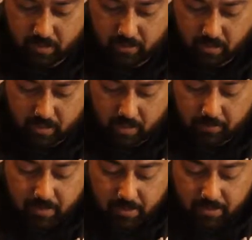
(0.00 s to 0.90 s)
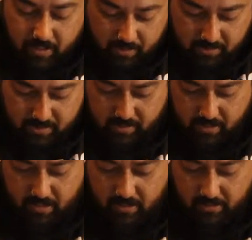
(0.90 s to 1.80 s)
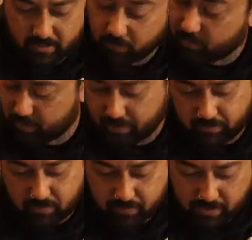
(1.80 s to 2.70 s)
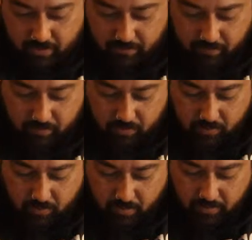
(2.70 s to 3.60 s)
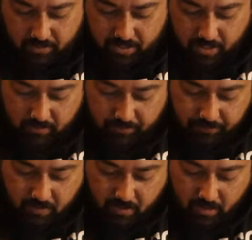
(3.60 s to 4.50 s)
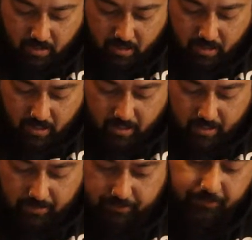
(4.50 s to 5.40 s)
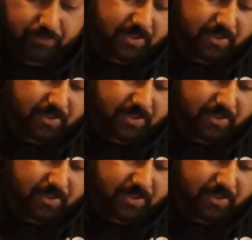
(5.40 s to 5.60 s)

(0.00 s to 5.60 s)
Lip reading: couple of things that there will be a full video for on the channel. So